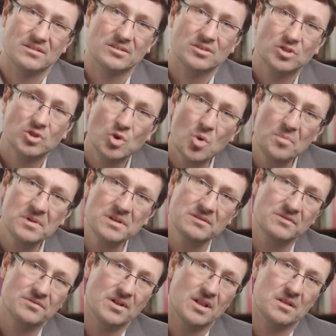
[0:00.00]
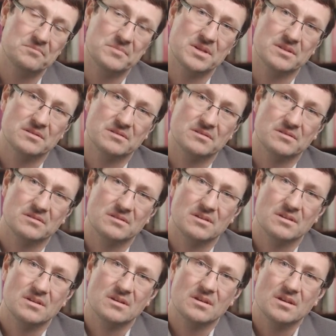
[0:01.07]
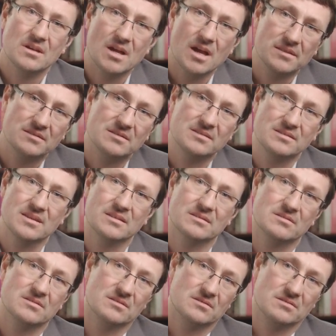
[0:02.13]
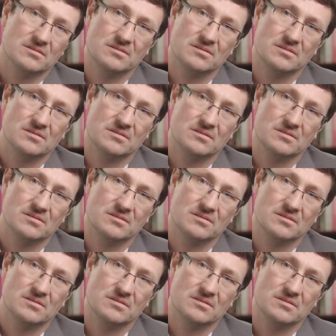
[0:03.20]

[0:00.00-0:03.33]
human development at the center.